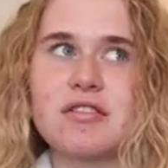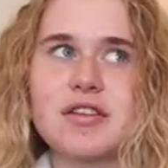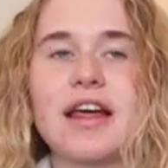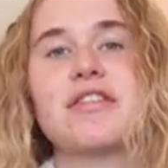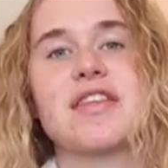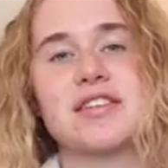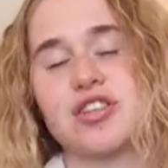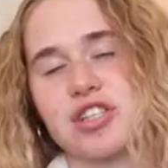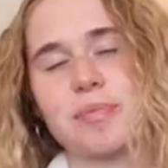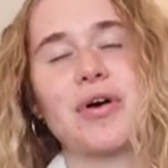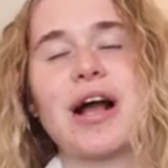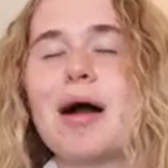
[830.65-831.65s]
like there's a
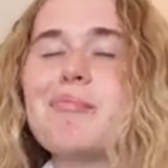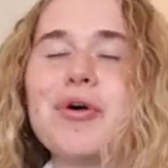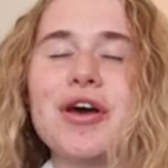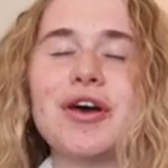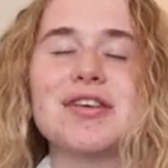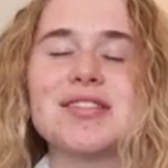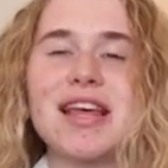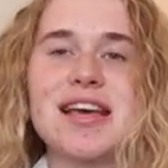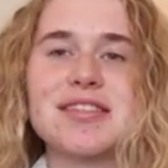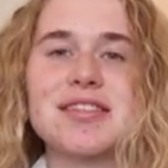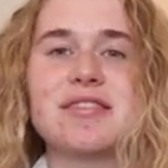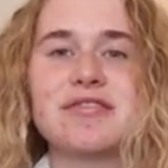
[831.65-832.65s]
gym on campus,
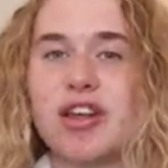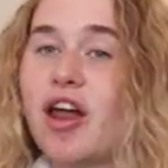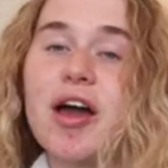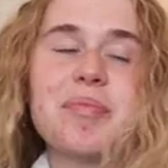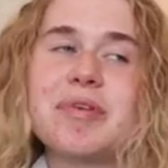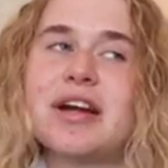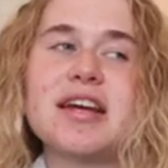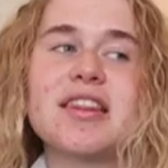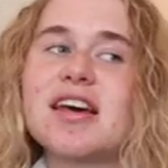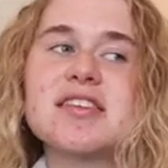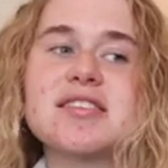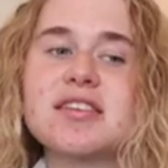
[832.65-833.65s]
there's the library,
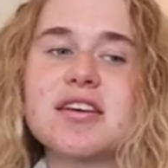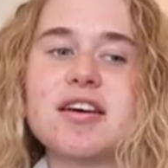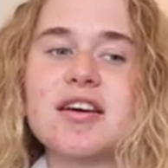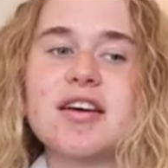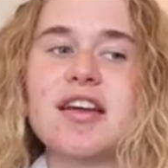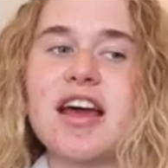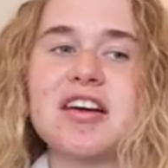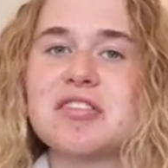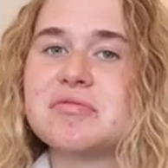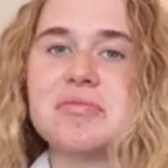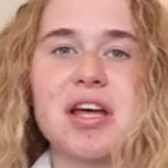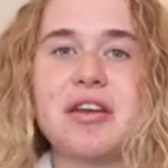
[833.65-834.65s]
there's like
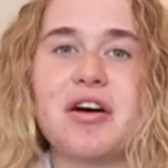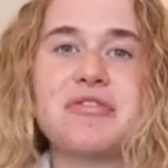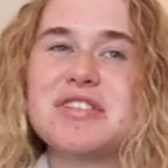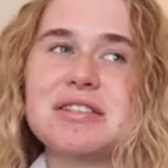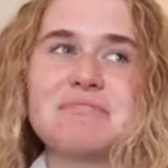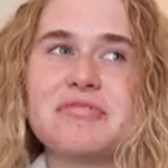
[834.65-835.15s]
enough